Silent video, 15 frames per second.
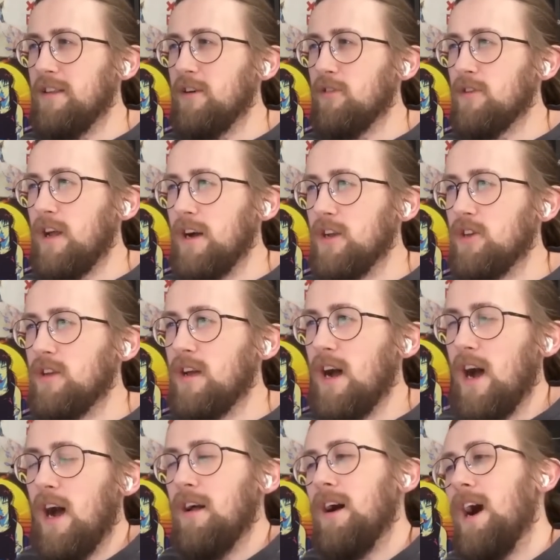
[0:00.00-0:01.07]
they'll like.
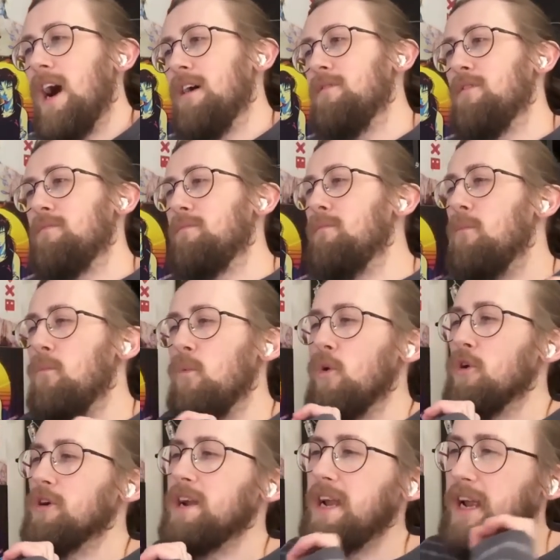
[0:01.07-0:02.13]
I have a
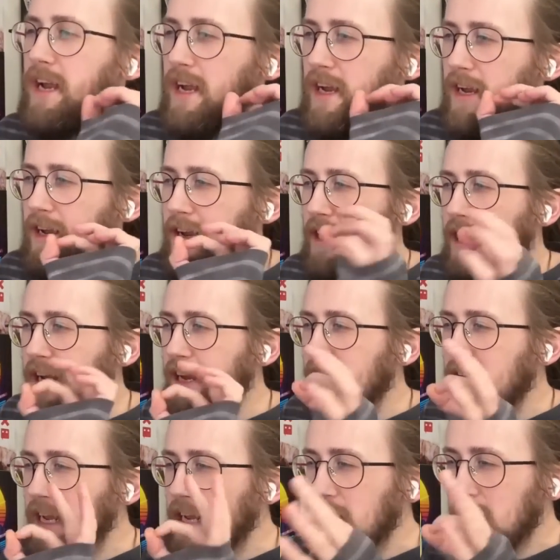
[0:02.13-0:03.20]

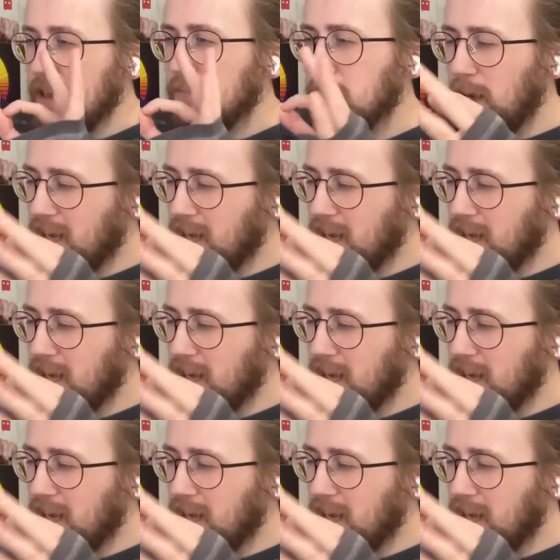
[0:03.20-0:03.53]
worry.